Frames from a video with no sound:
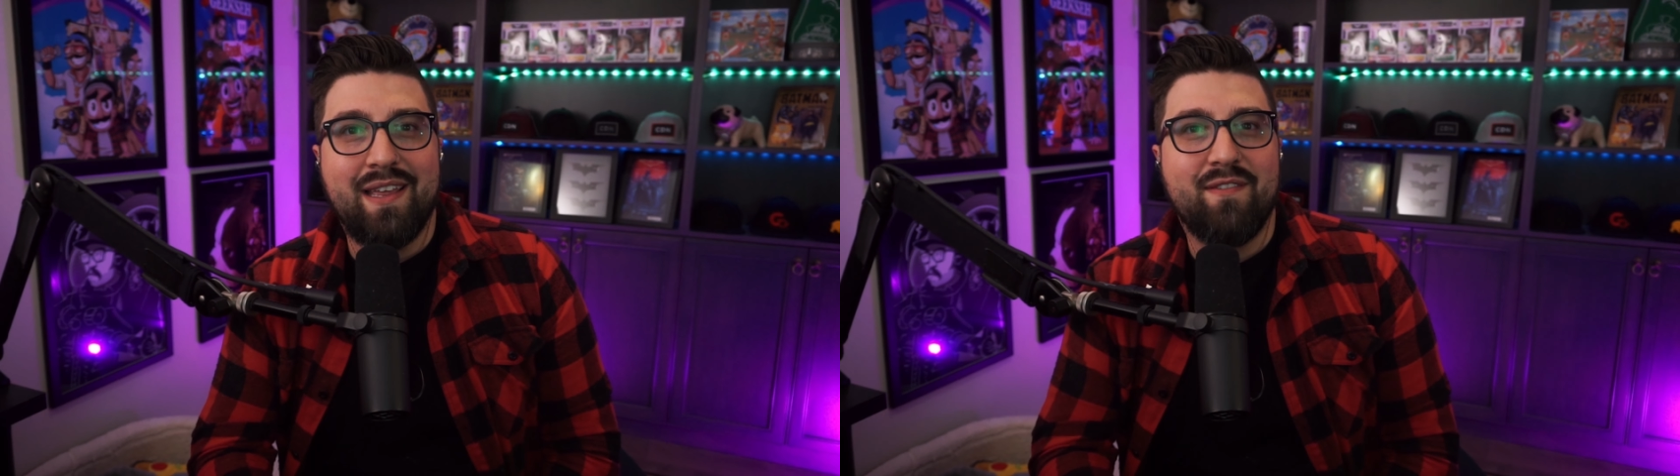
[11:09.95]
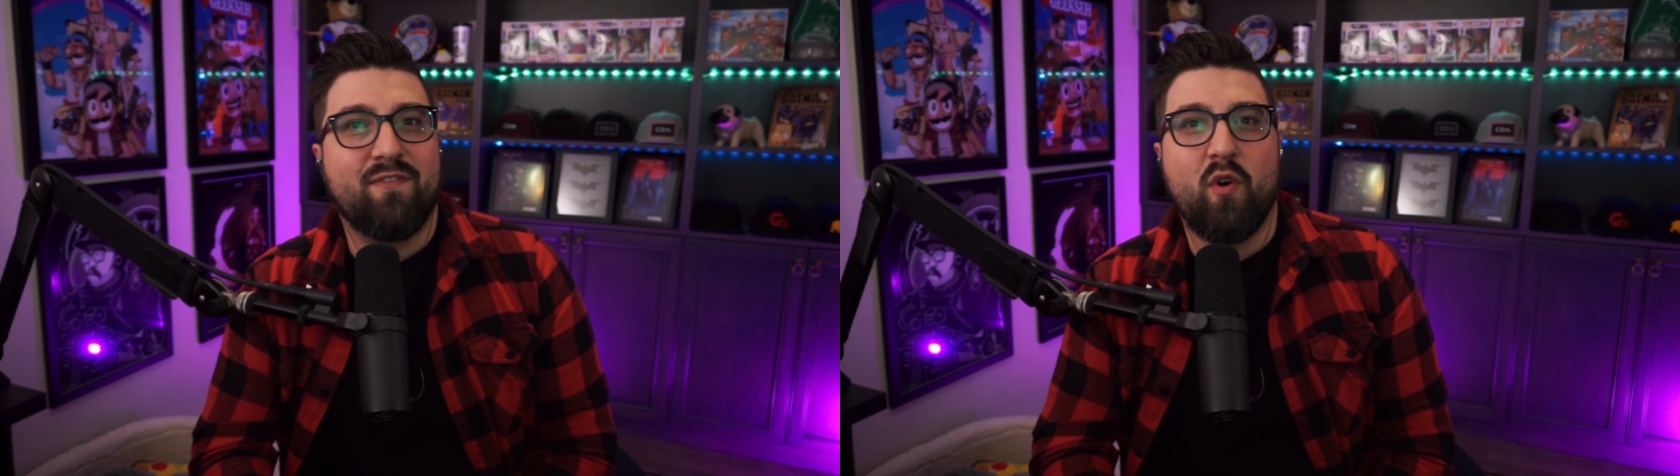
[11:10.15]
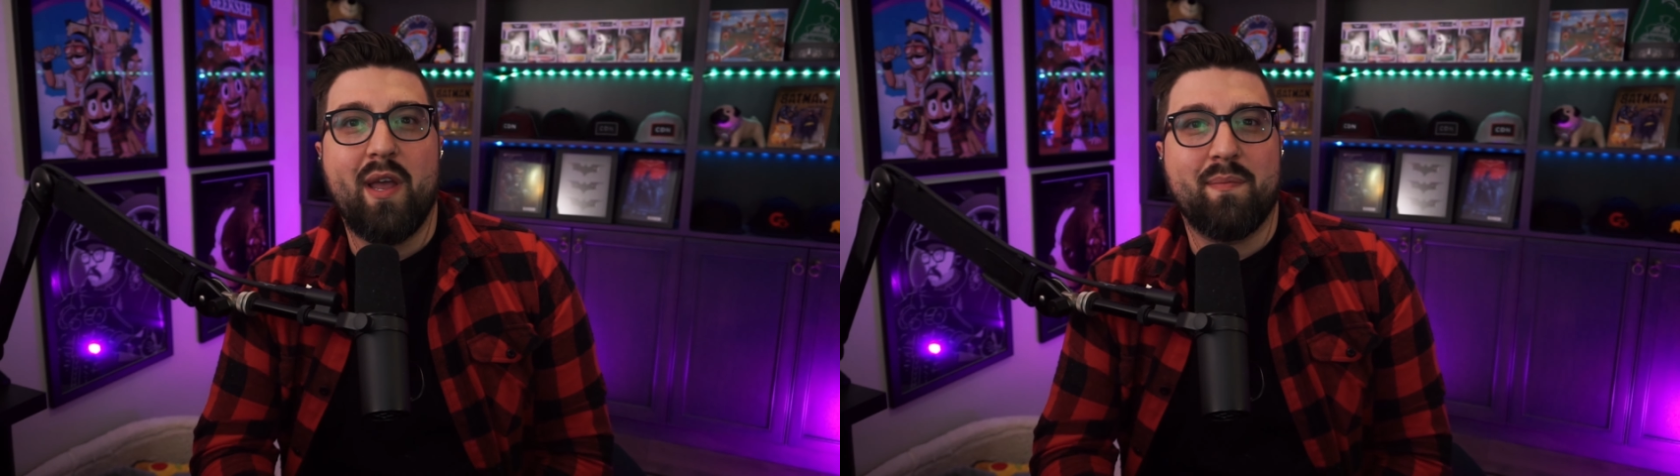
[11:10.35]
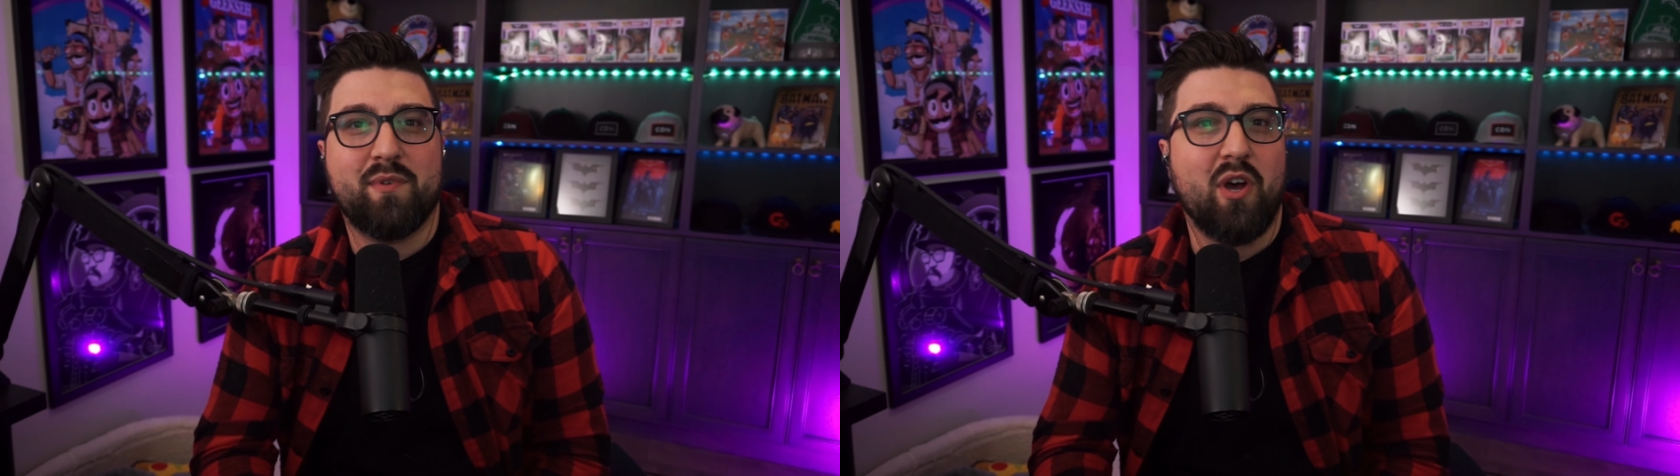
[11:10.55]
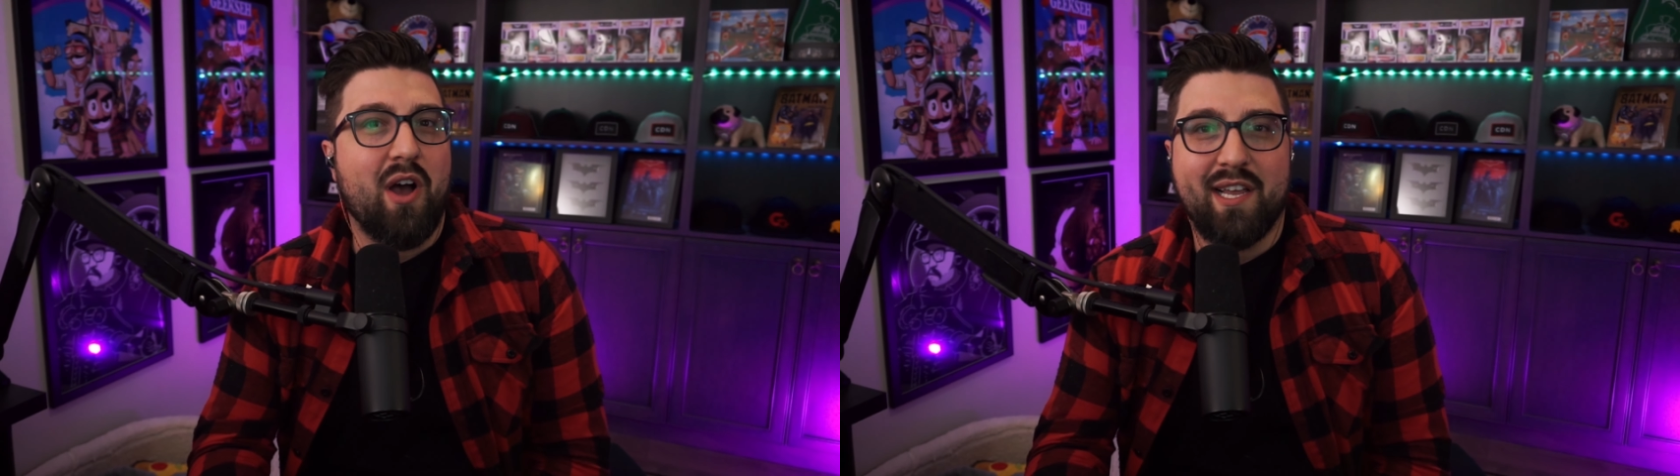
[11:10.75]
in VoIP
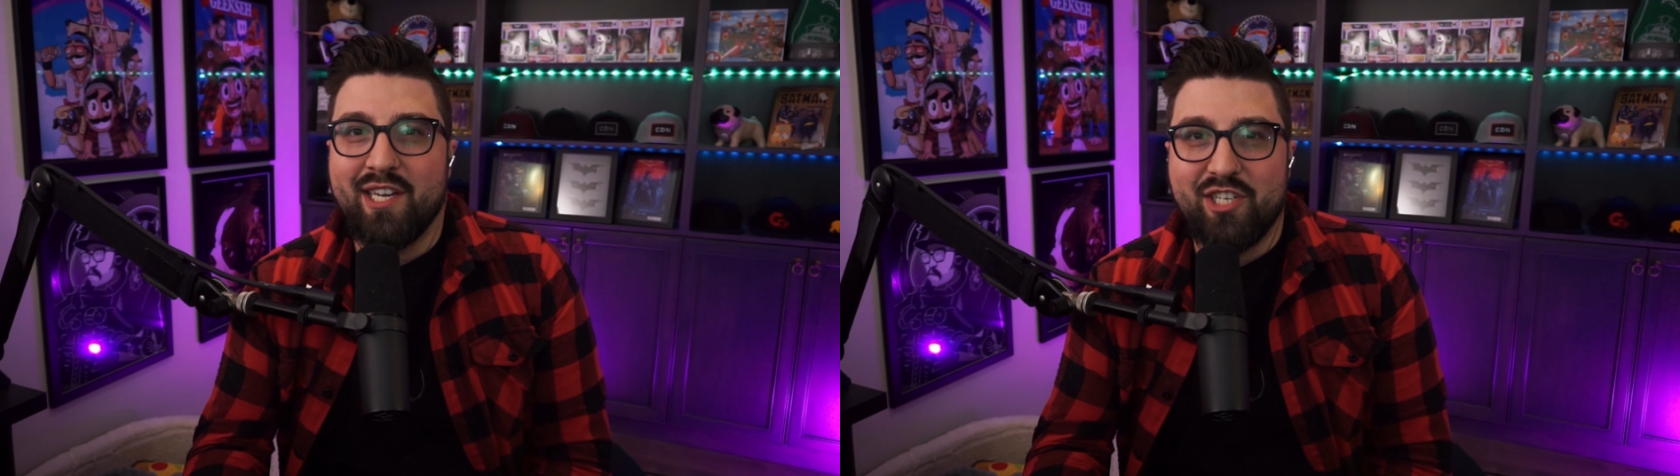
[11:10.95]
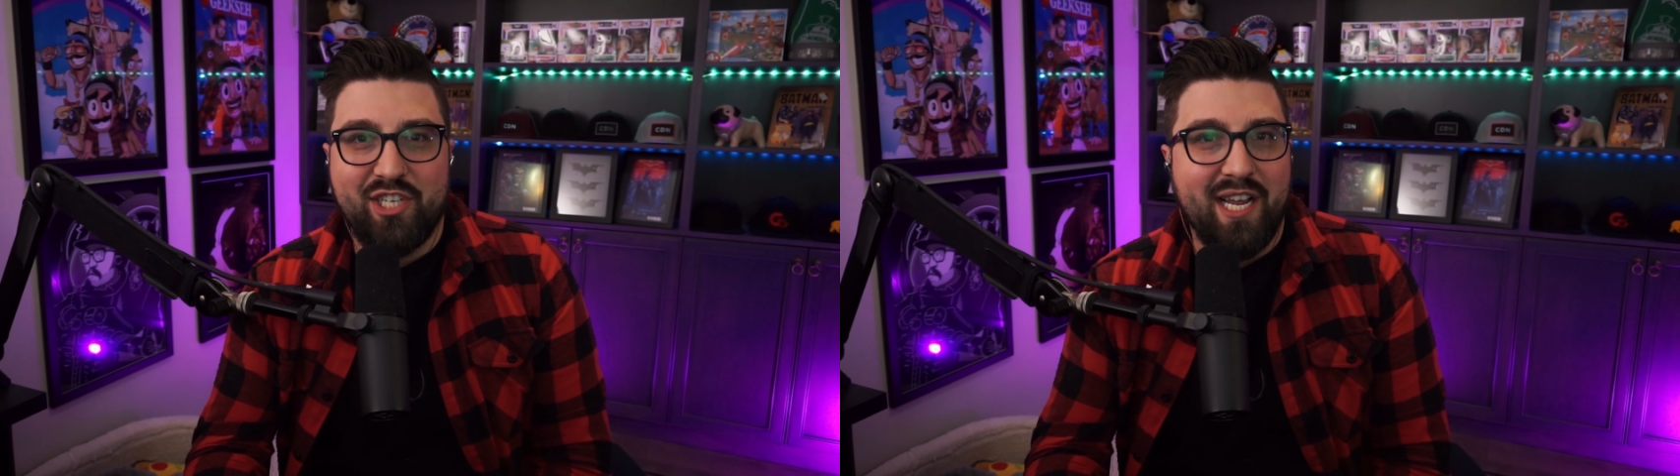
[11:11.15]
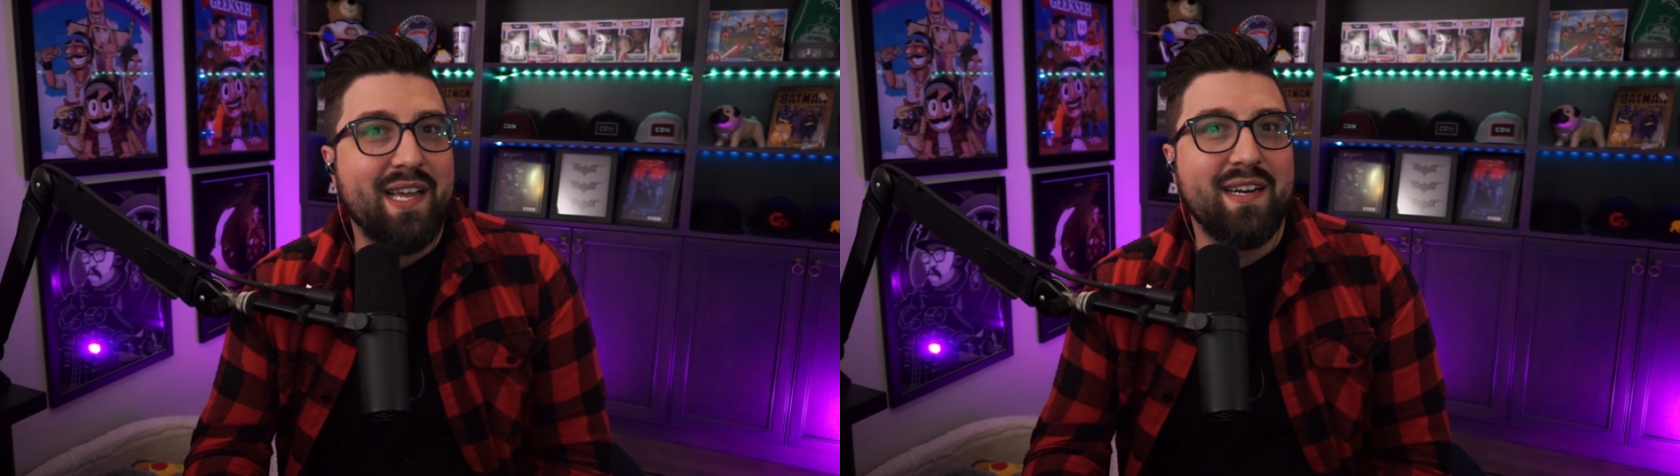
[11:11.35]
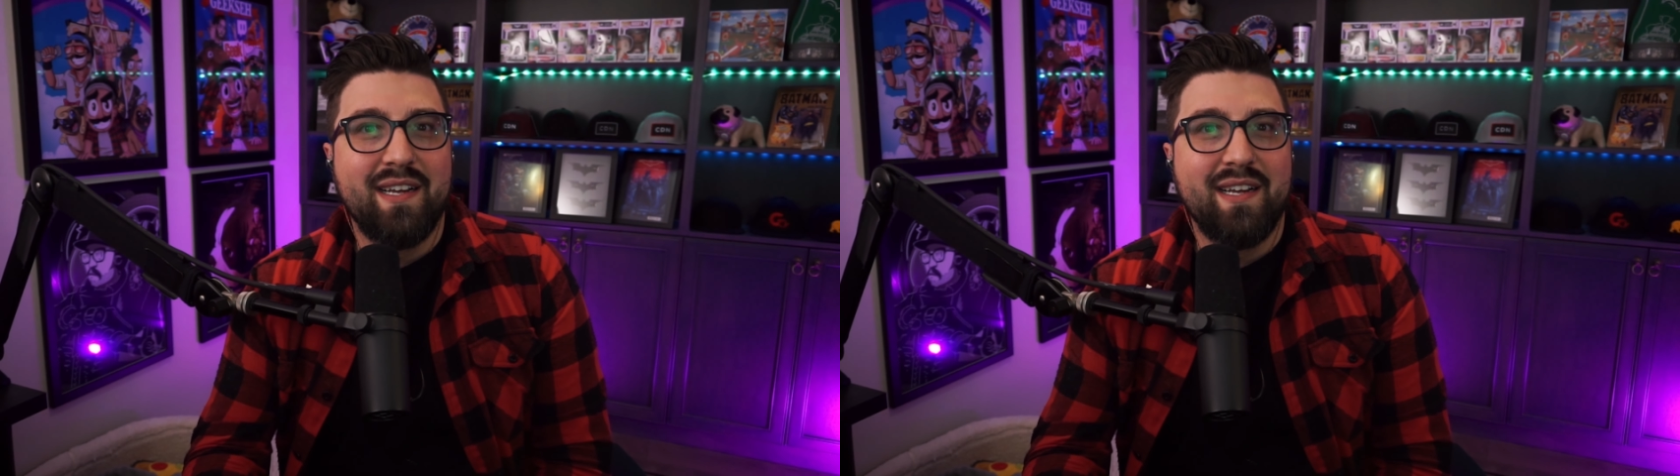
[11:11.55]
talking shit.